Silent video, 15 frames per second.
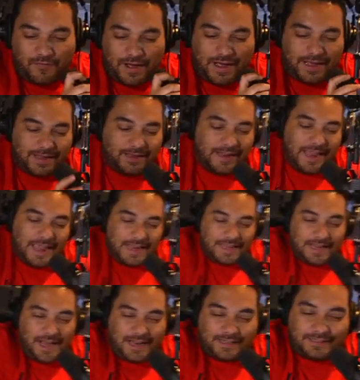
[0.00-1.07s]
find
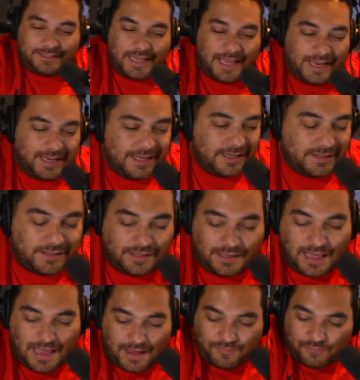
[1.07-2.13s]
any kind of sanity is to
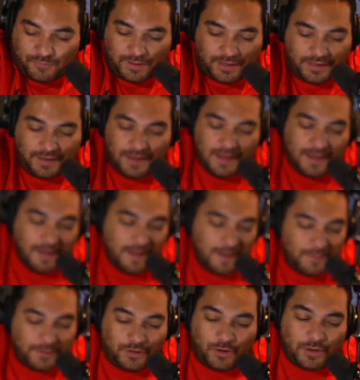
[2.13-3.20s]
laugh, man.
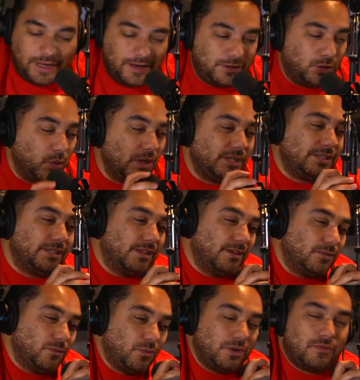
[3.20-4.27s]
But don't get it
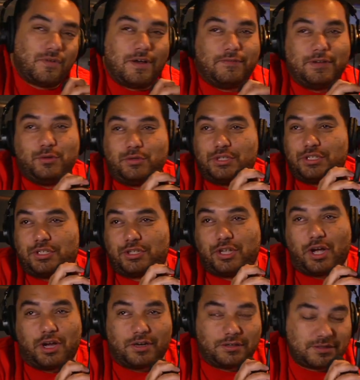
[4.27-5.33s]
twisted. When the revolution
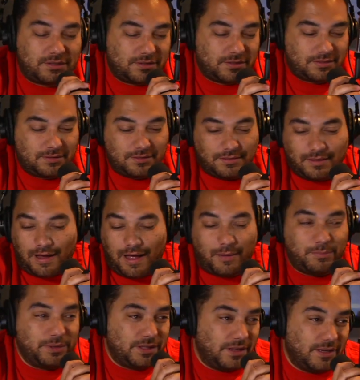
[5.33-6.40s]
starts,
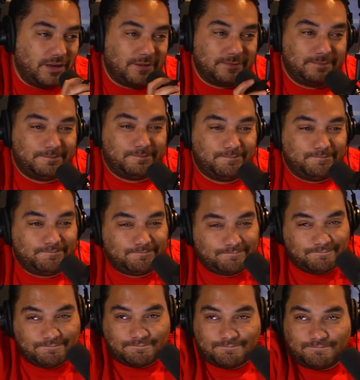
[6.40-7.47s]
I'll be there.
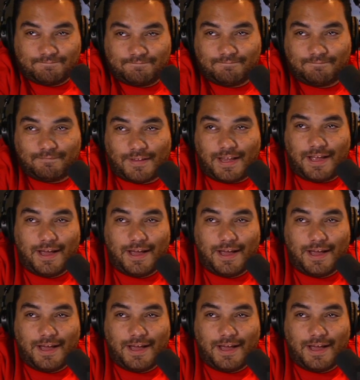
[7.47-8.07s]
Where? Here on